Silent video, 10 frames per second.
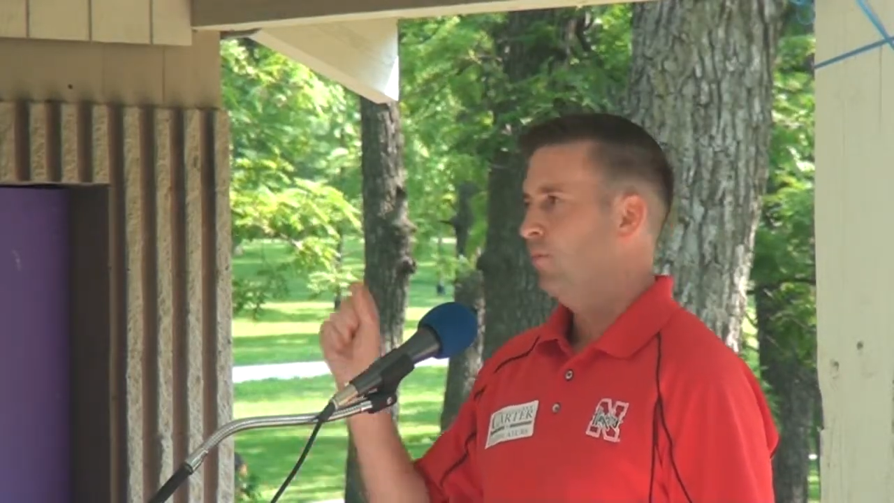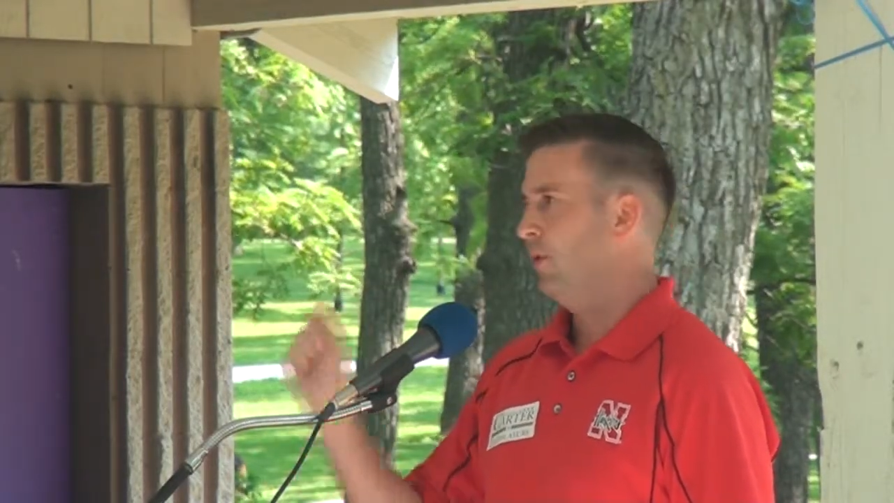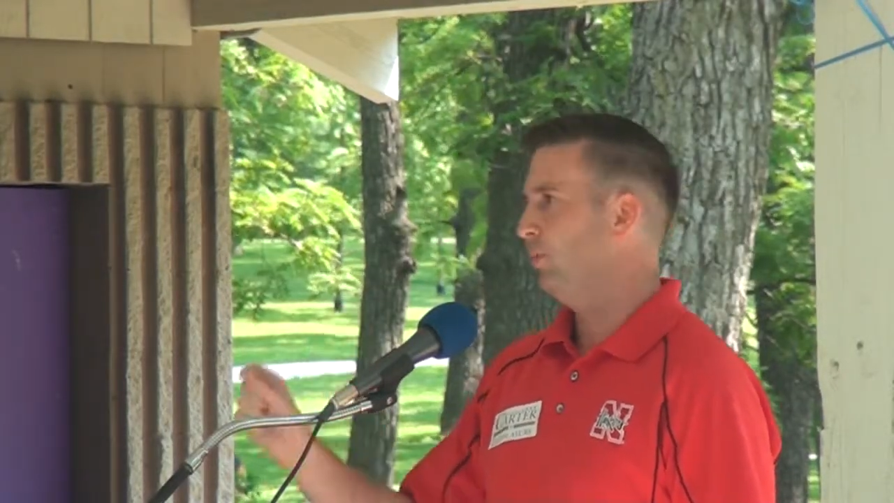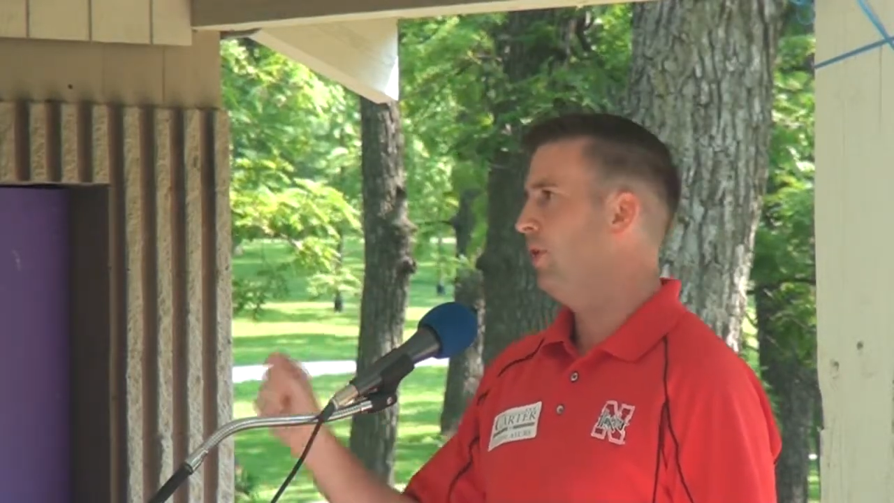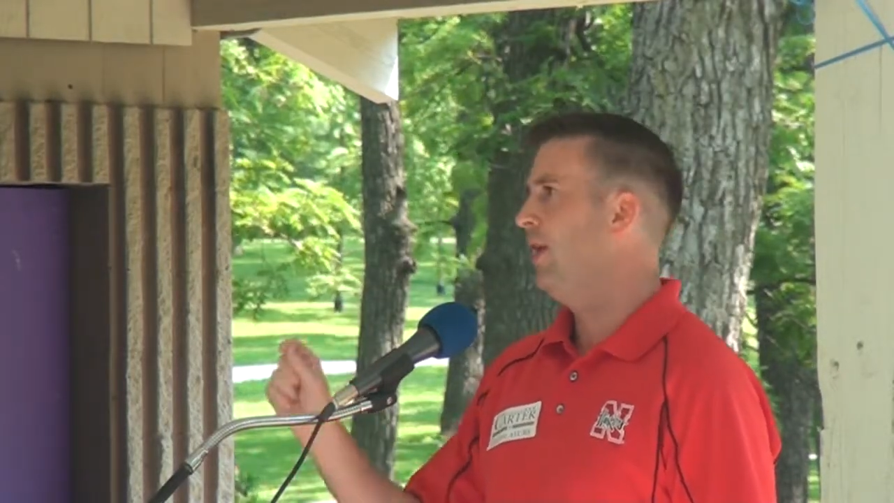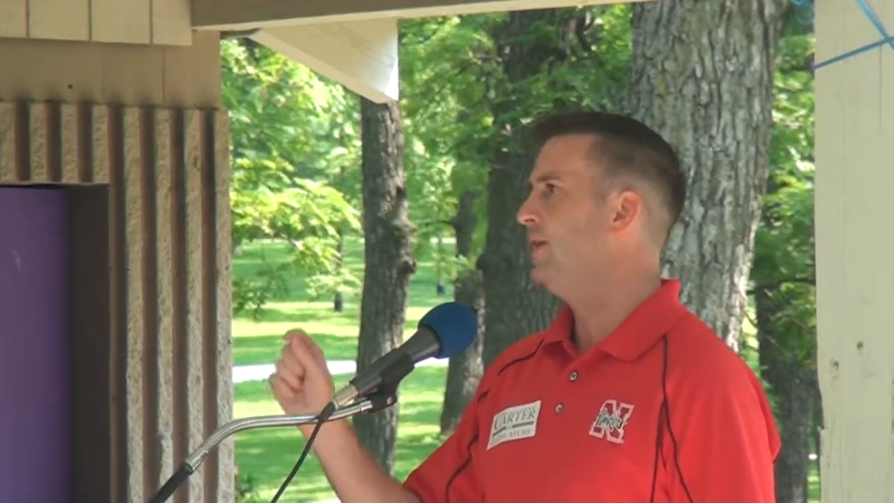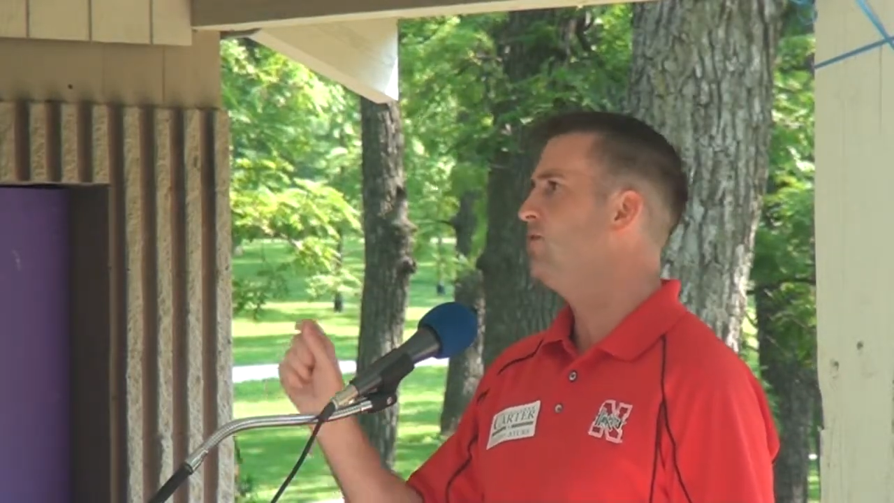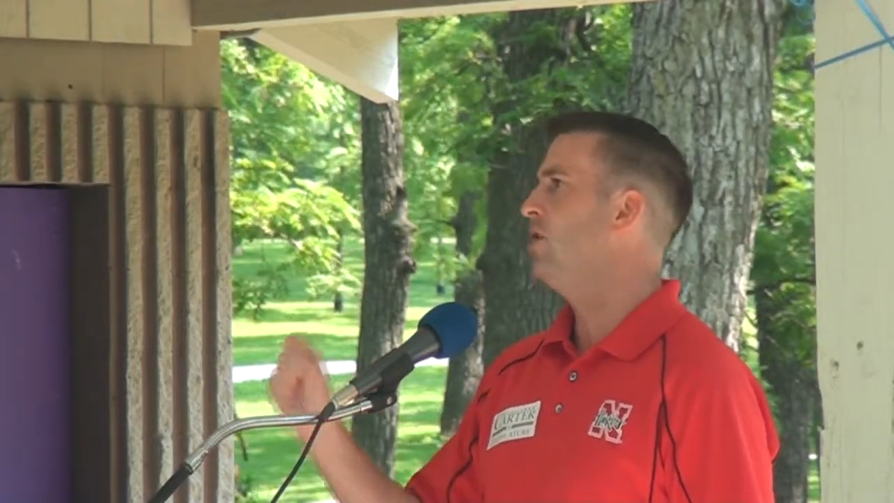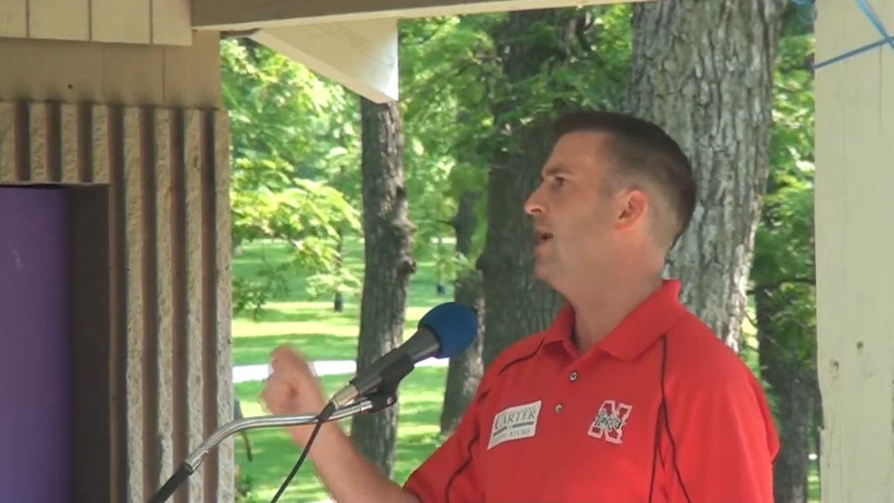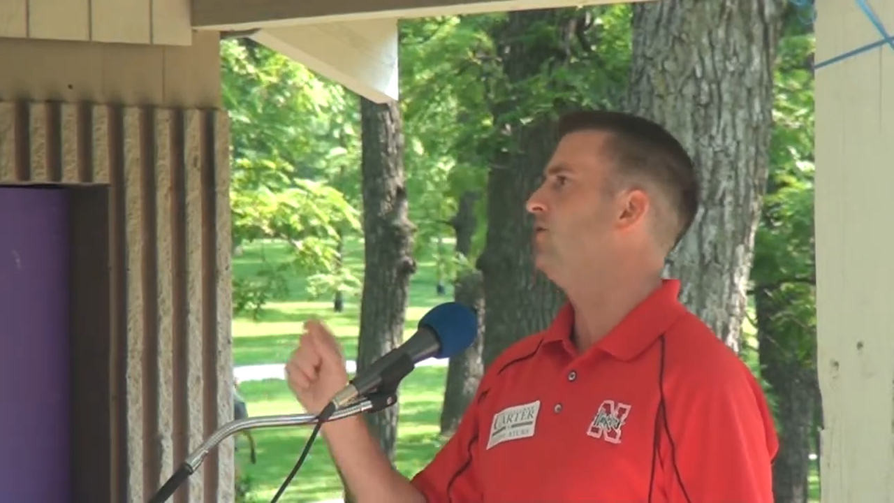But please
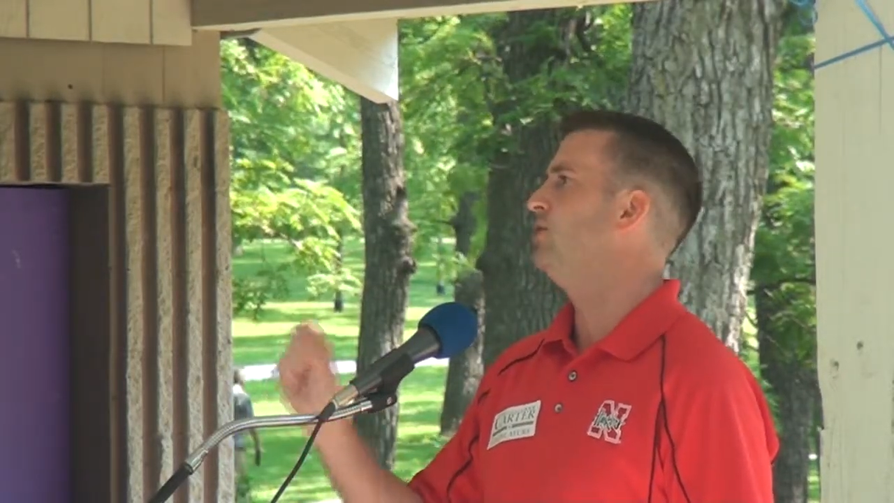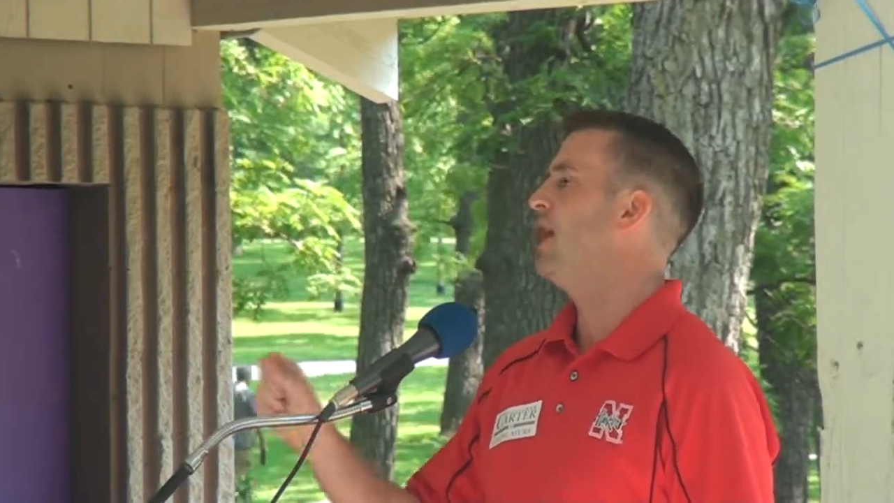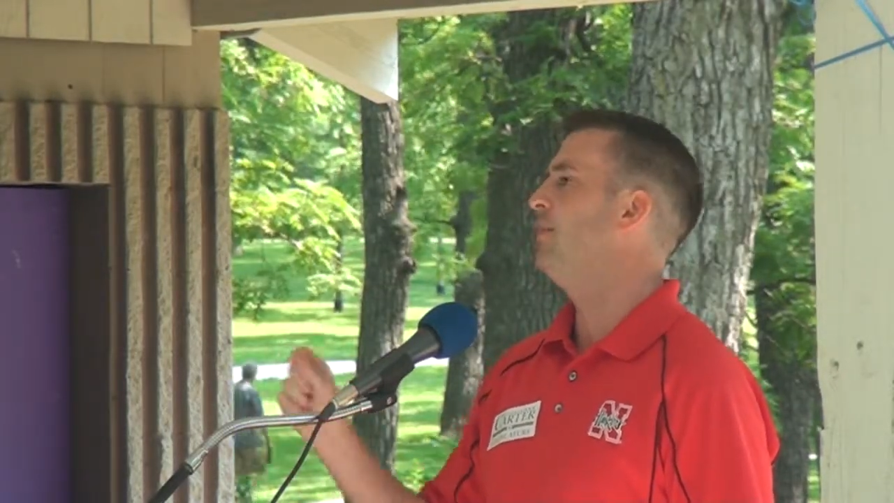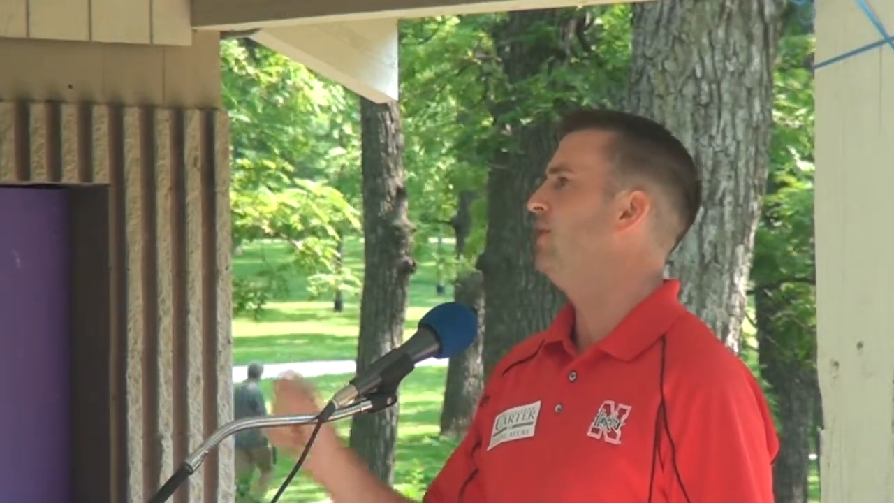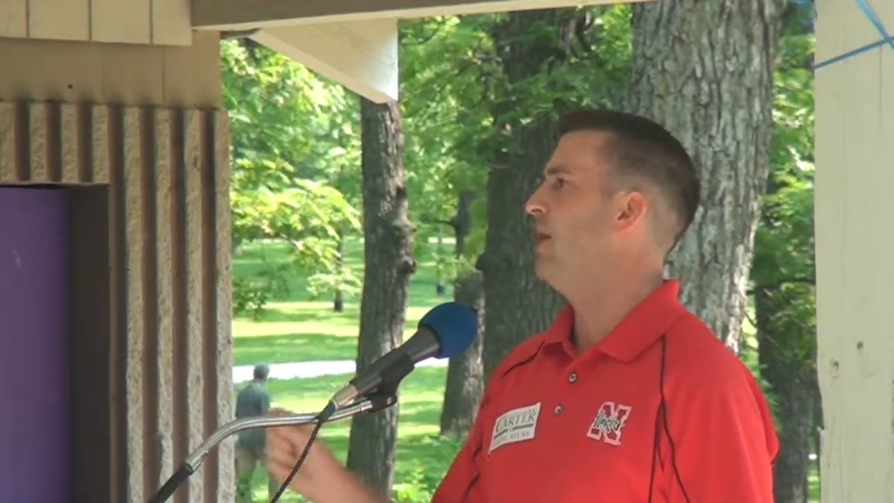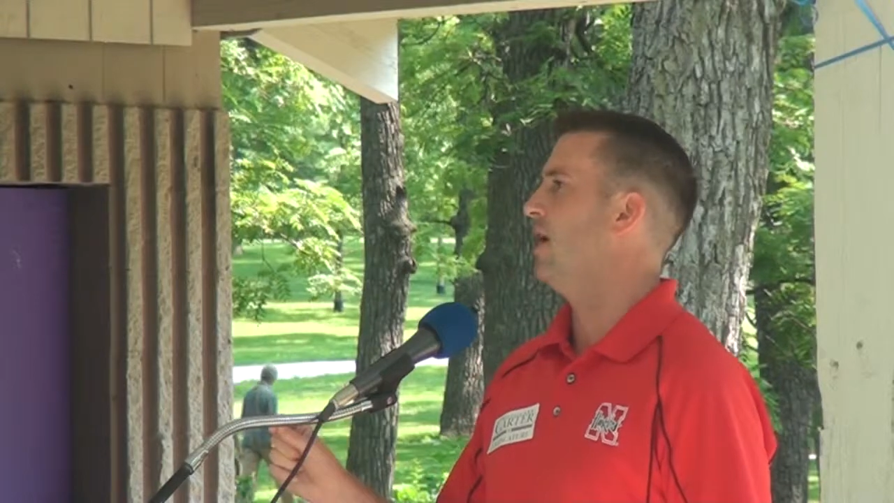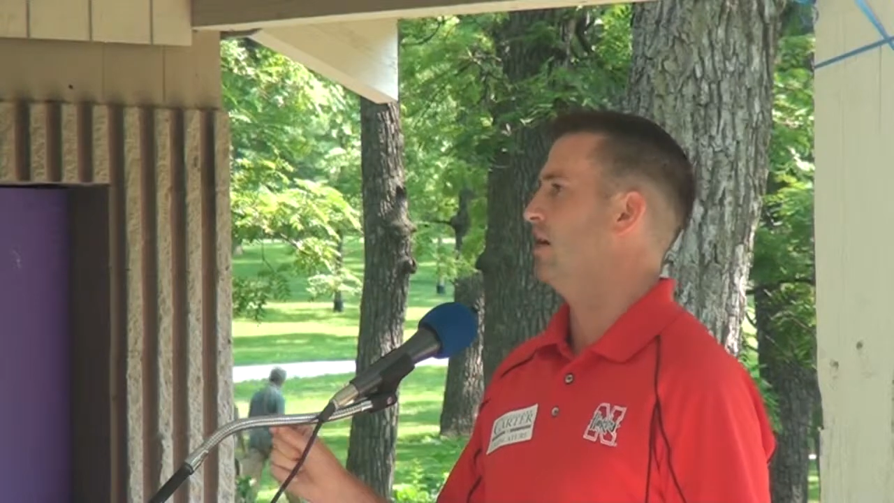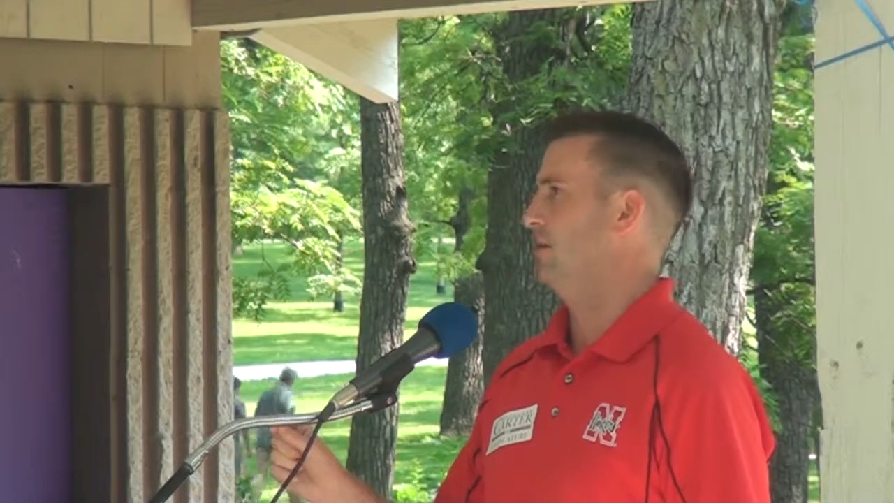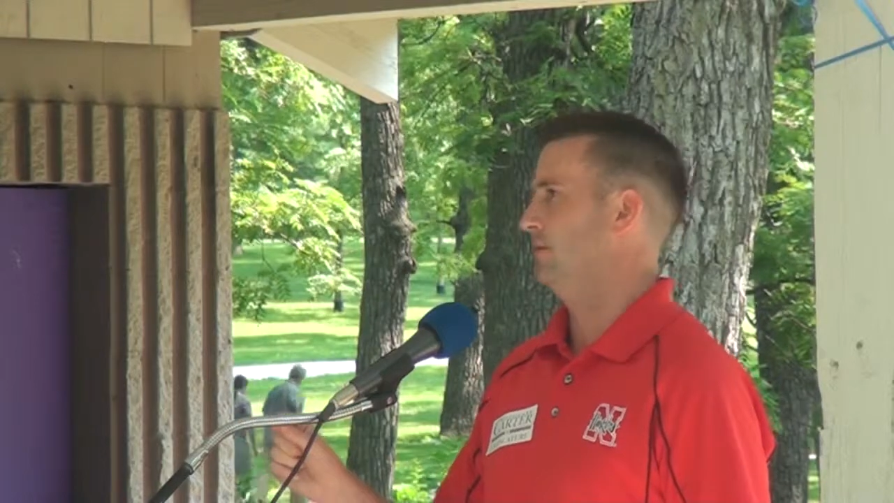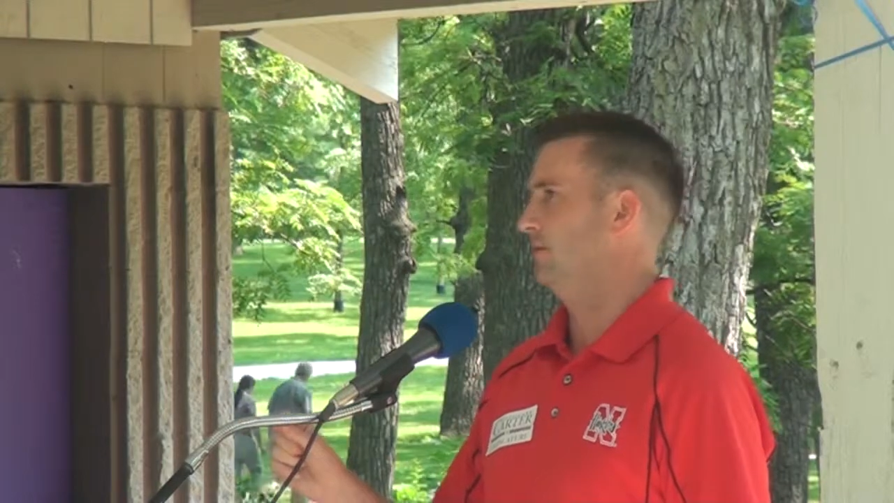do not stop
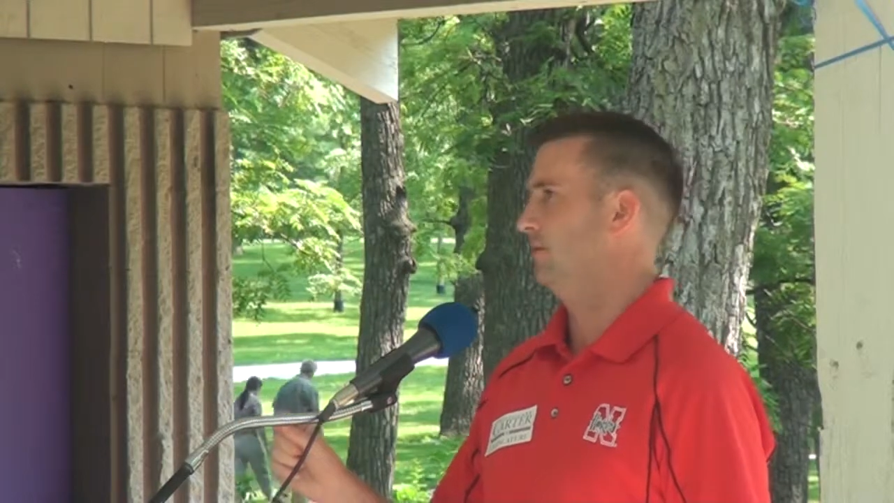there.